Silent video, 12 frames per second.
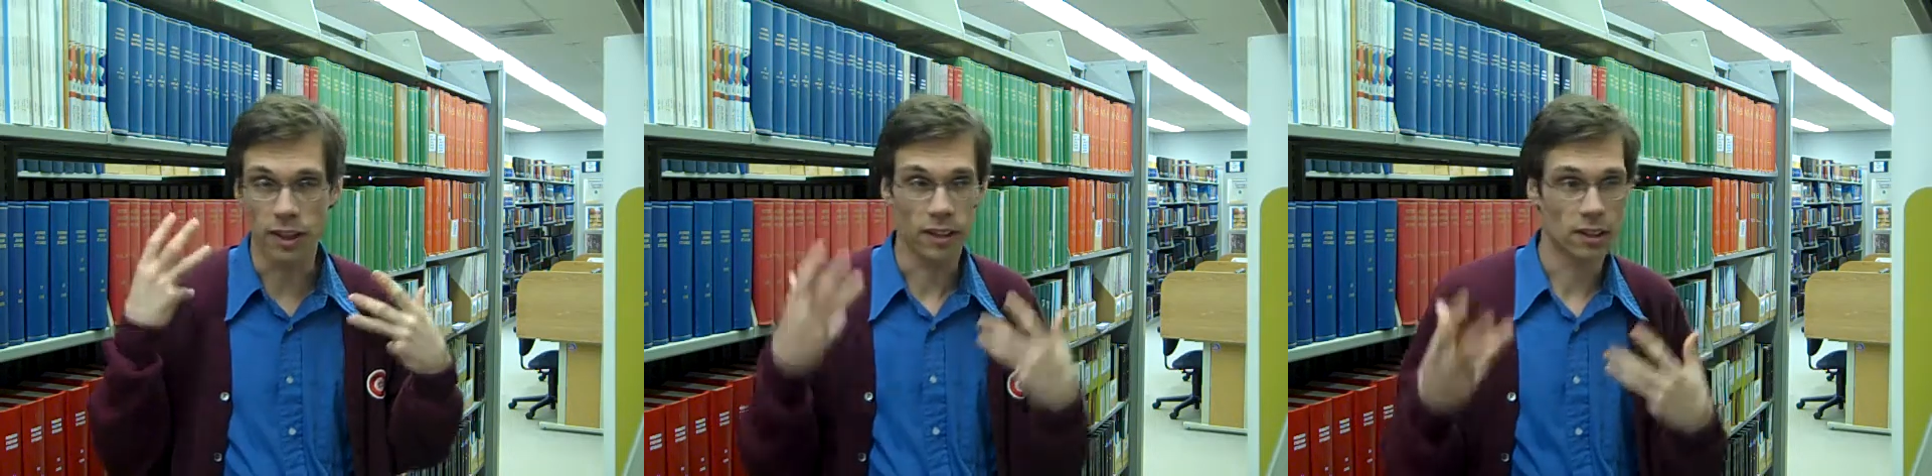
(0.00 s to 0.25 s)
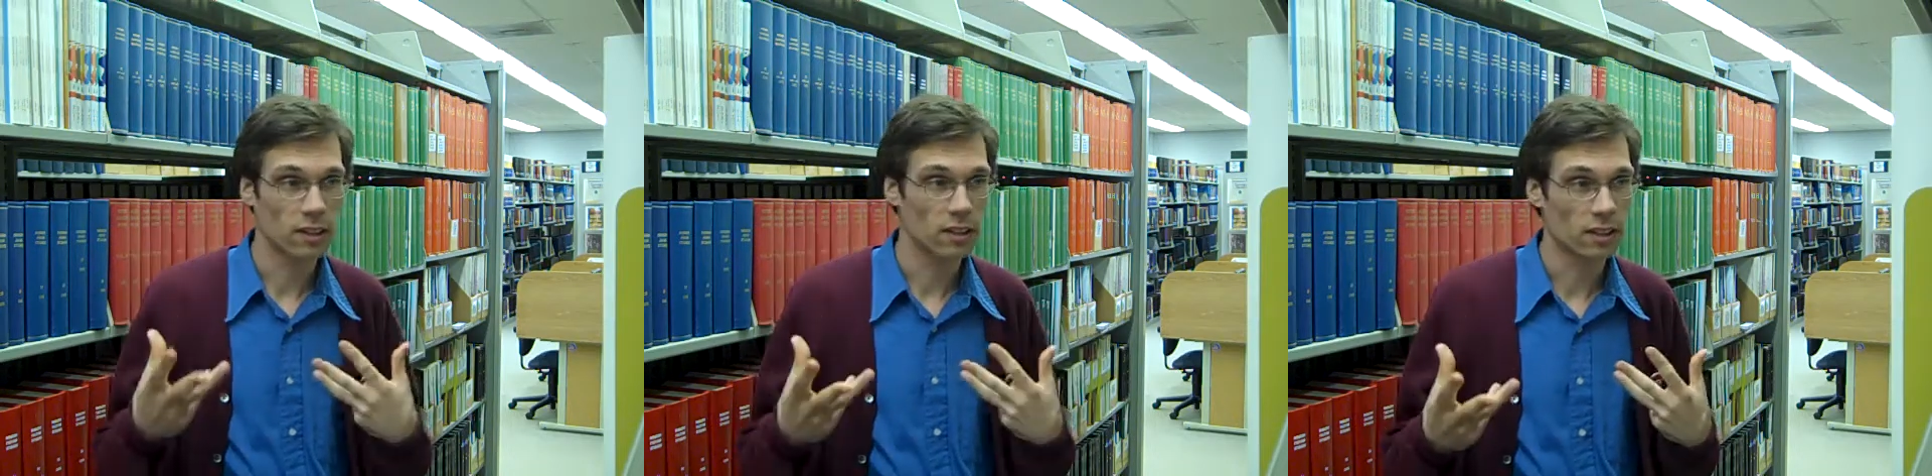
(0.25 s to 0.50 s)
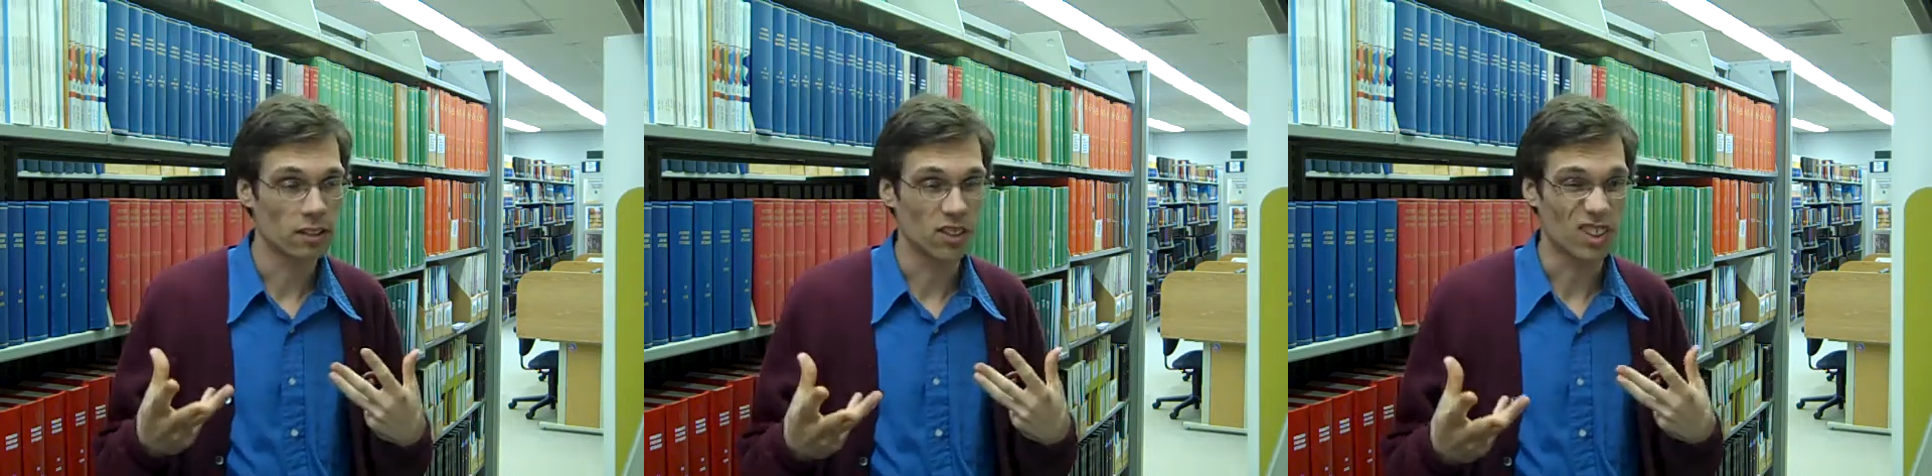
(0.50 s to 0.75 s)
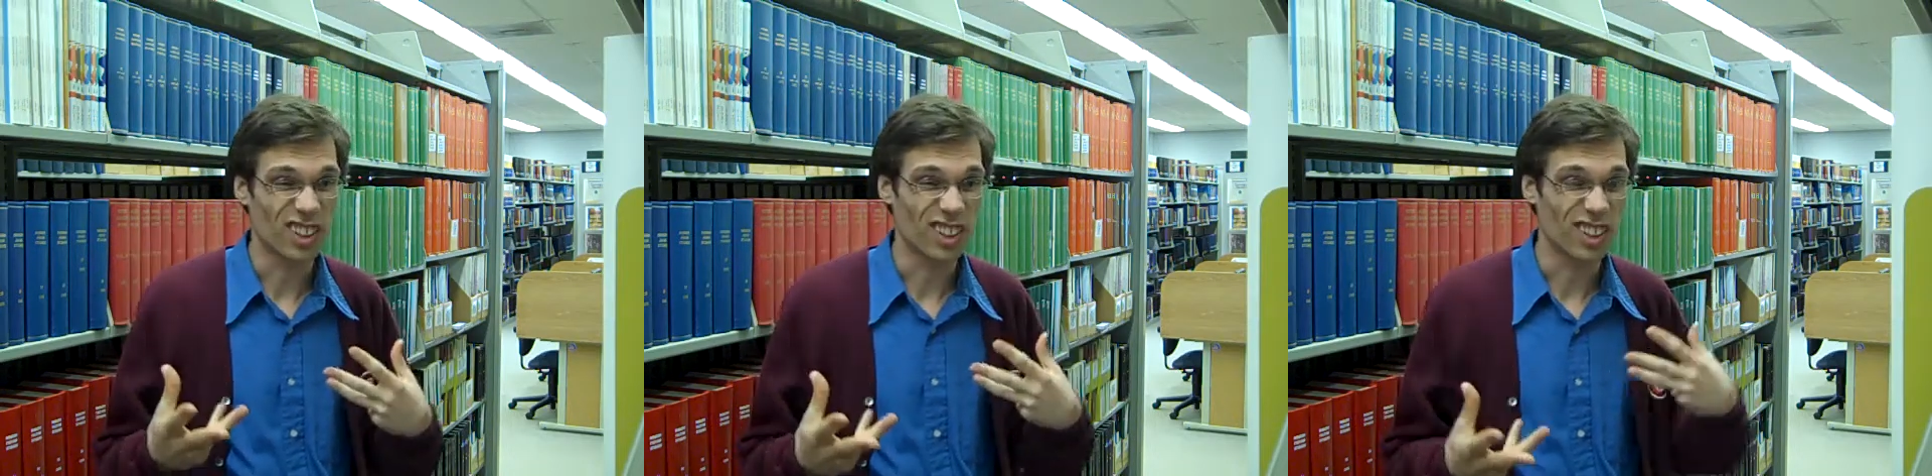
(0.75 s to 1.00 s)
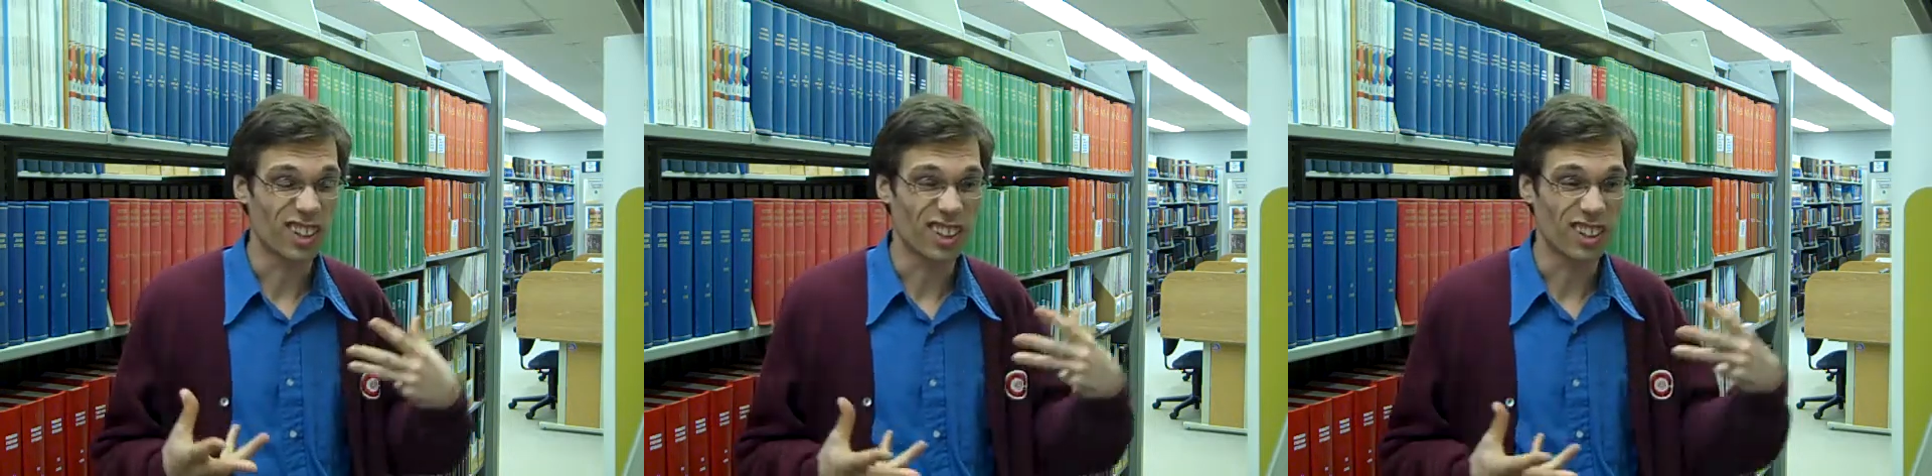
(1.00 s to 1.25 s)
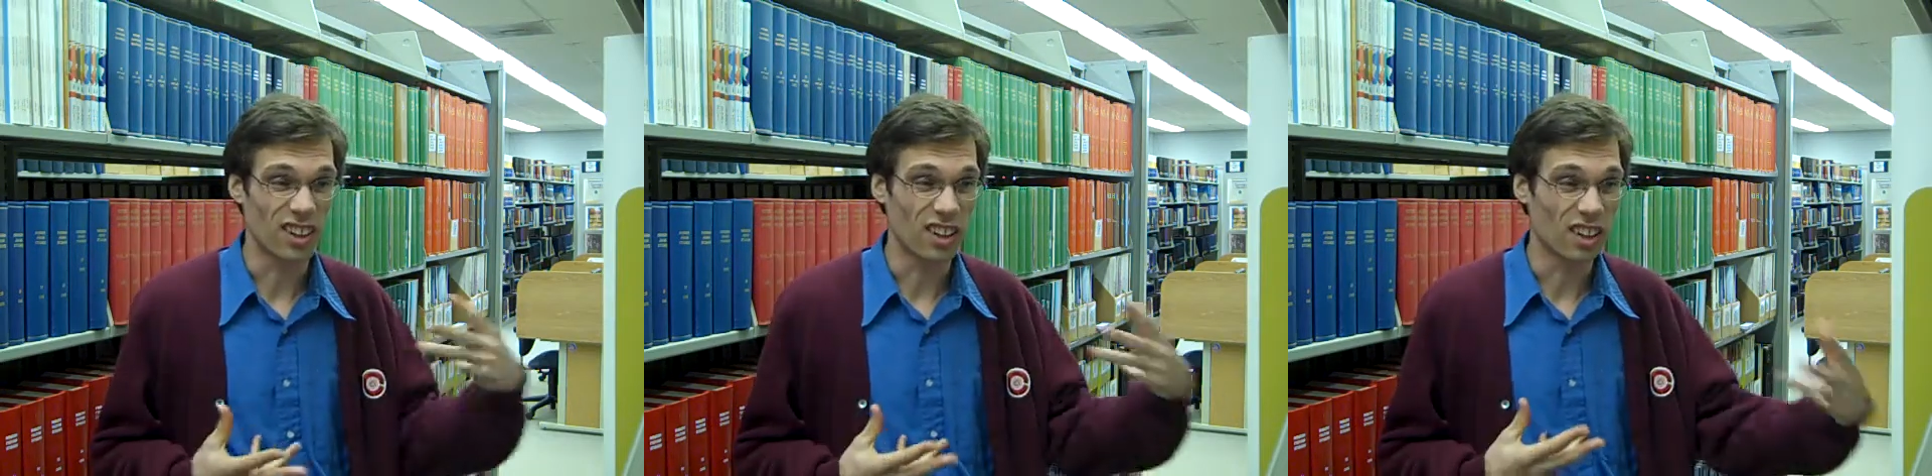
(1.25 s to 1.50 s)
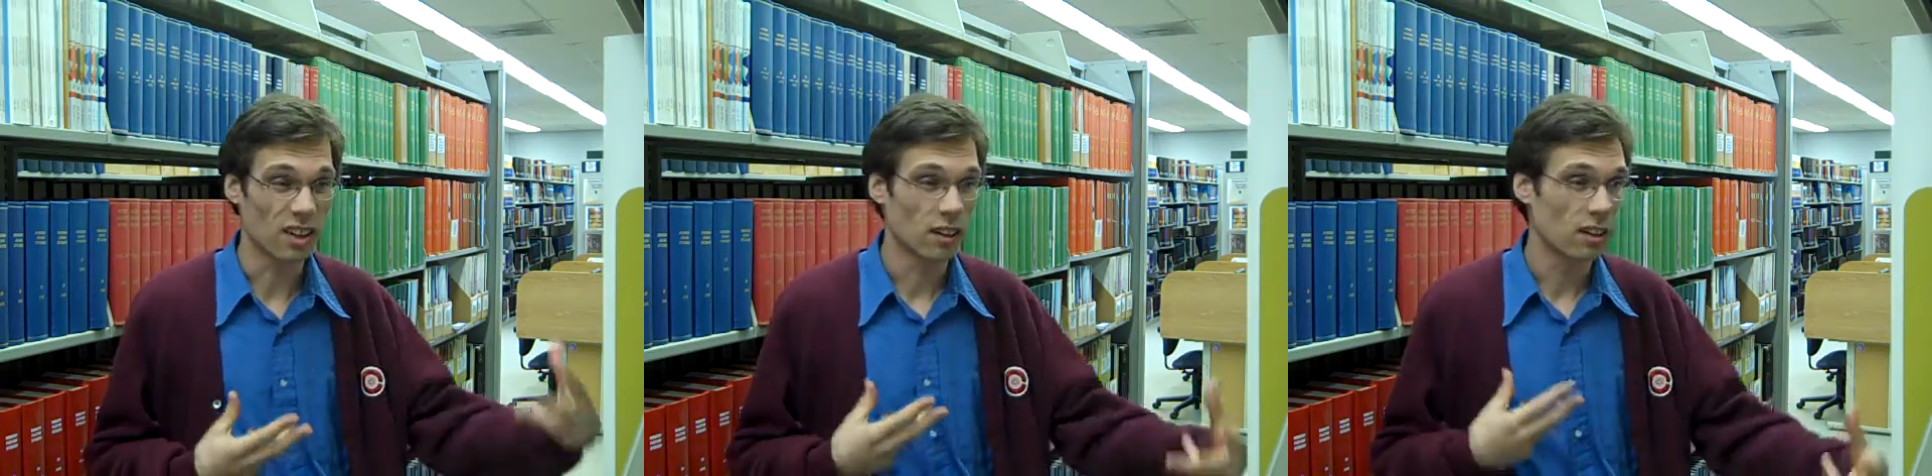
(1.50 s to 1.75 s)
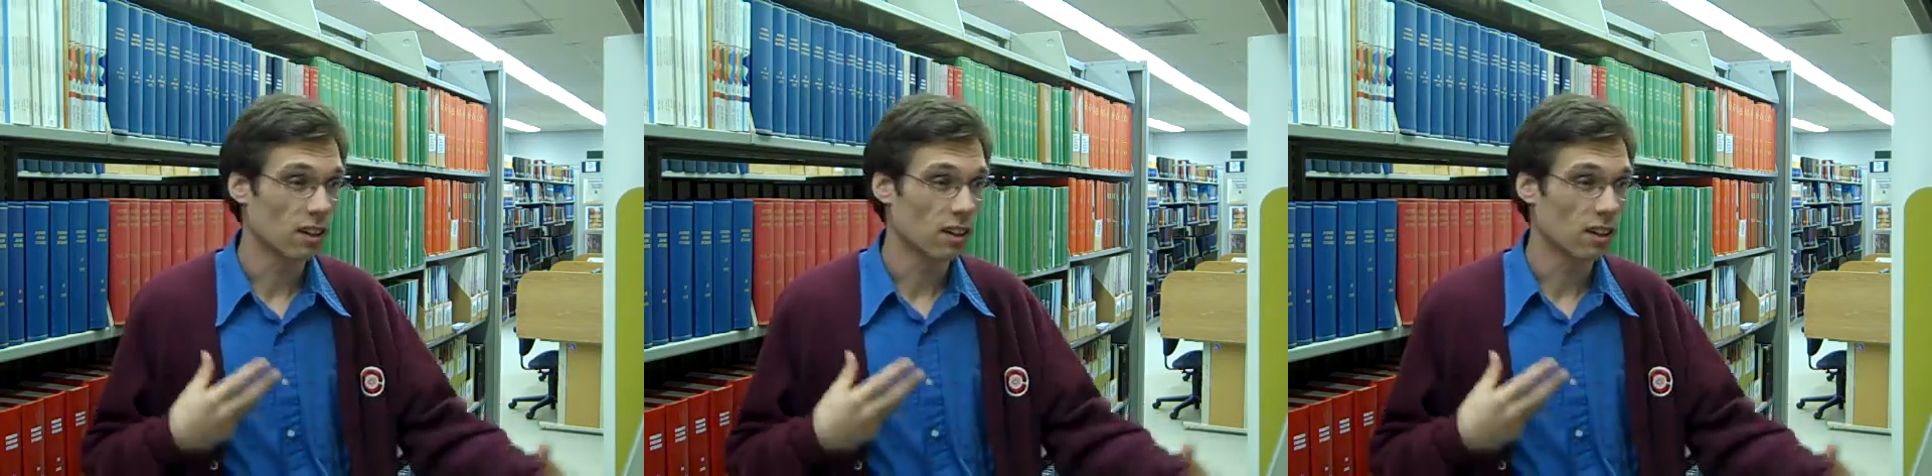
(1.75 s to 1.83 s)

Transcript: like looking in uh,